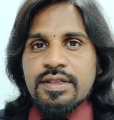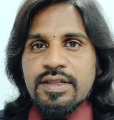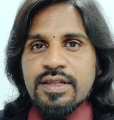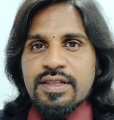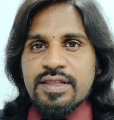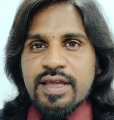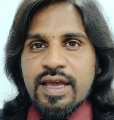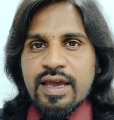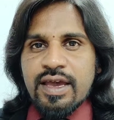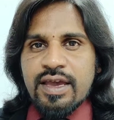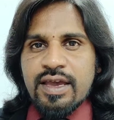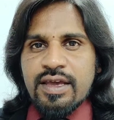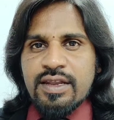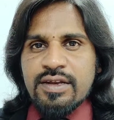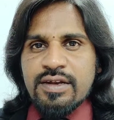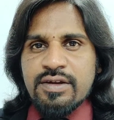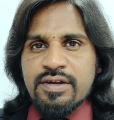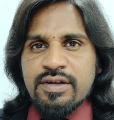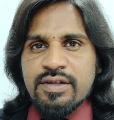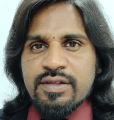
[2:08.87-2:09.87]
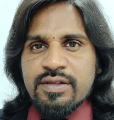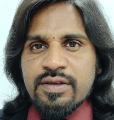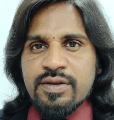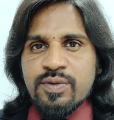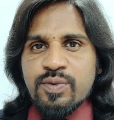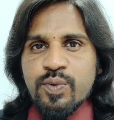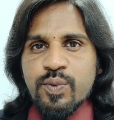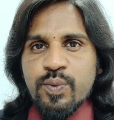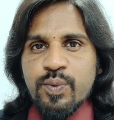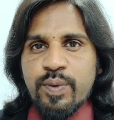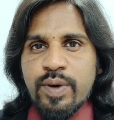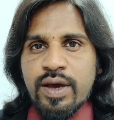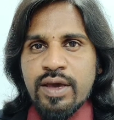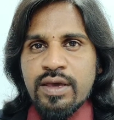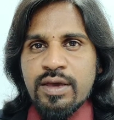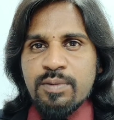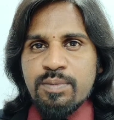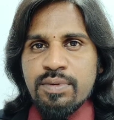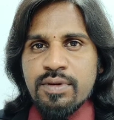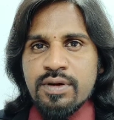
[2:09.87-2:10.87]
The second reason why
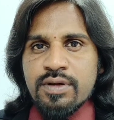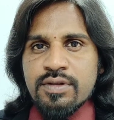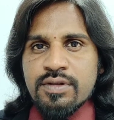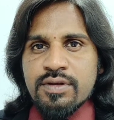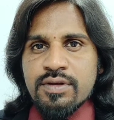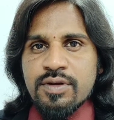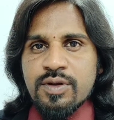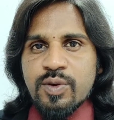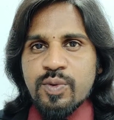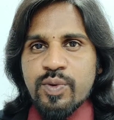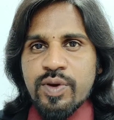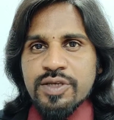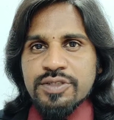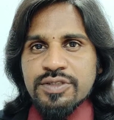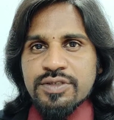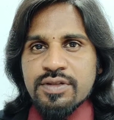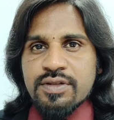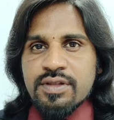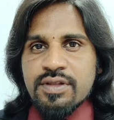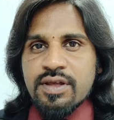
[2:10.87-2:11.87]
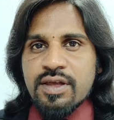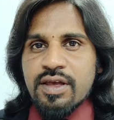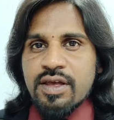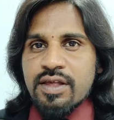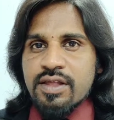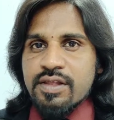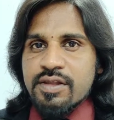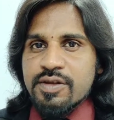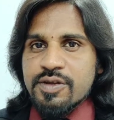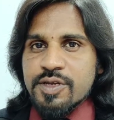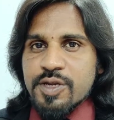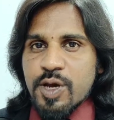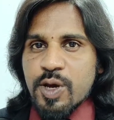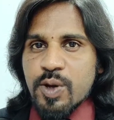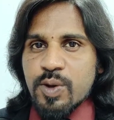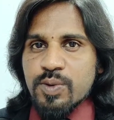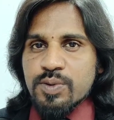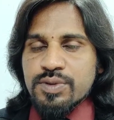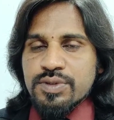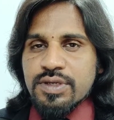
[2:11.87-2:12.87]
a person questions his
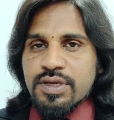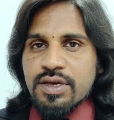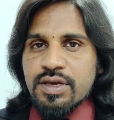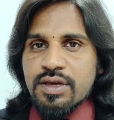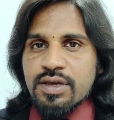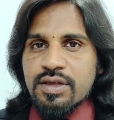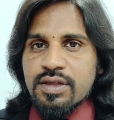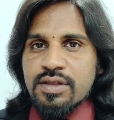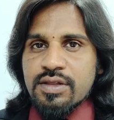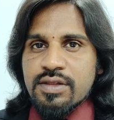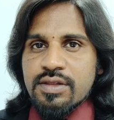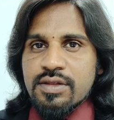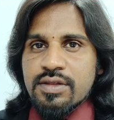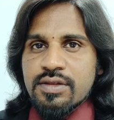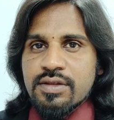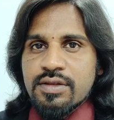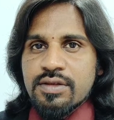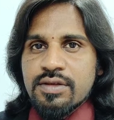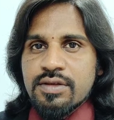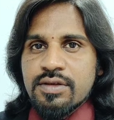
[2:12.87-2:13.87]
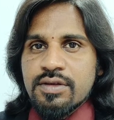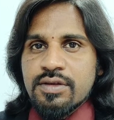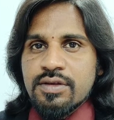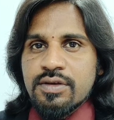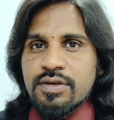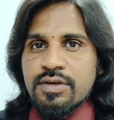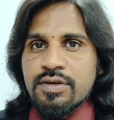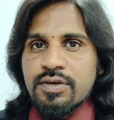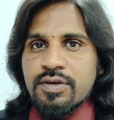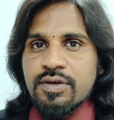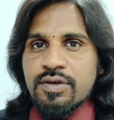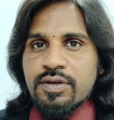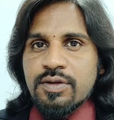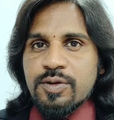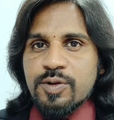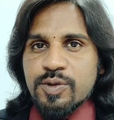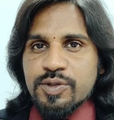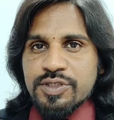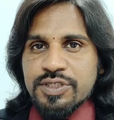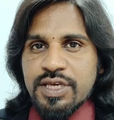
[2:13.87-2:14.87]
doubt is
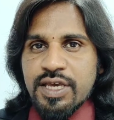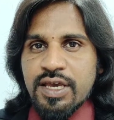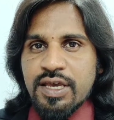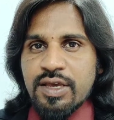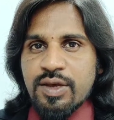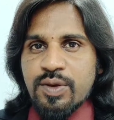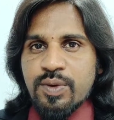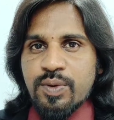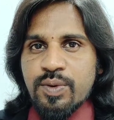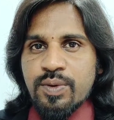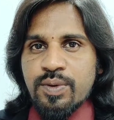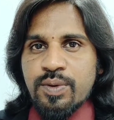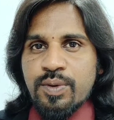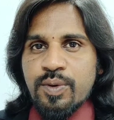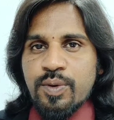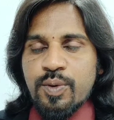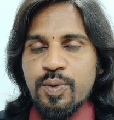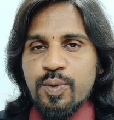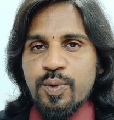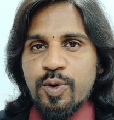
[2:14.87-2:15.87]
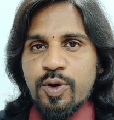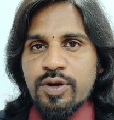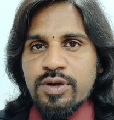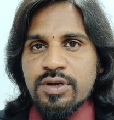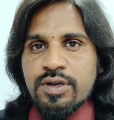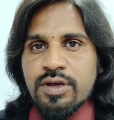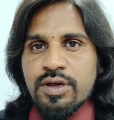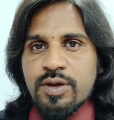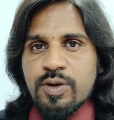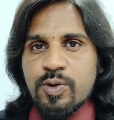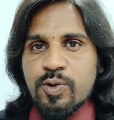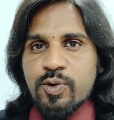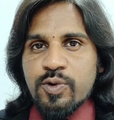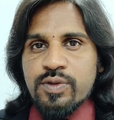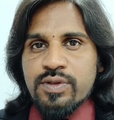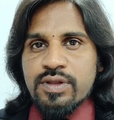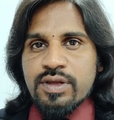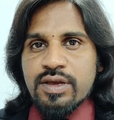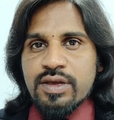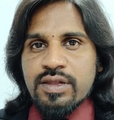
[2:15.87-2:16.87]
to check what he
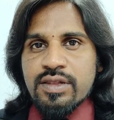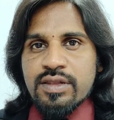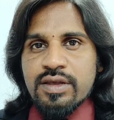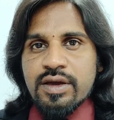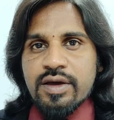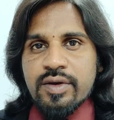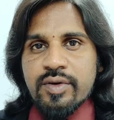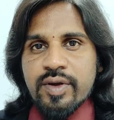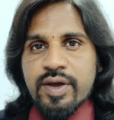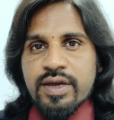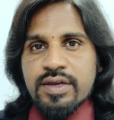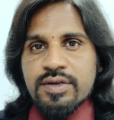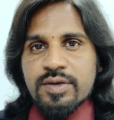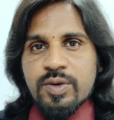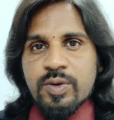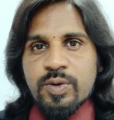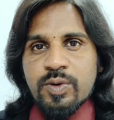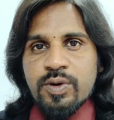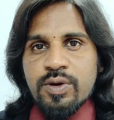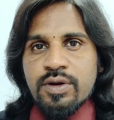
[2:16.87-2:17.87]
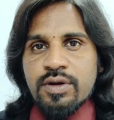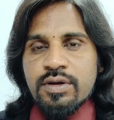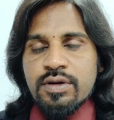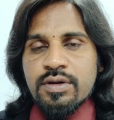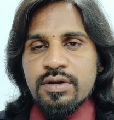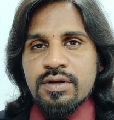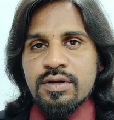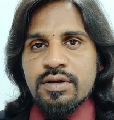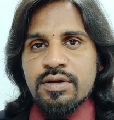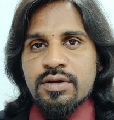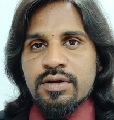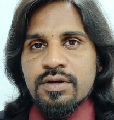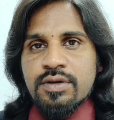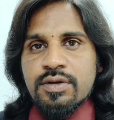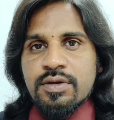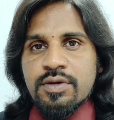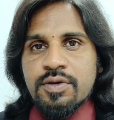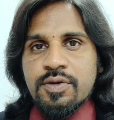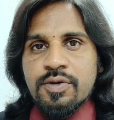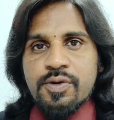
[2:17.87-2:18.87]
knows is correct or
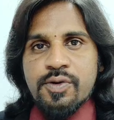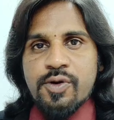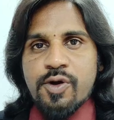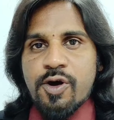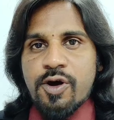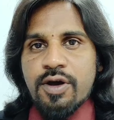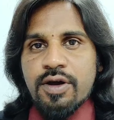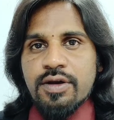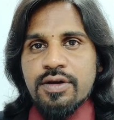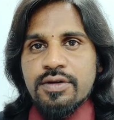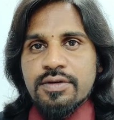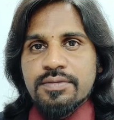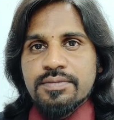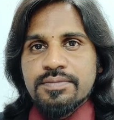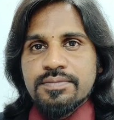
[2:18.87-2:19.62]
wrong.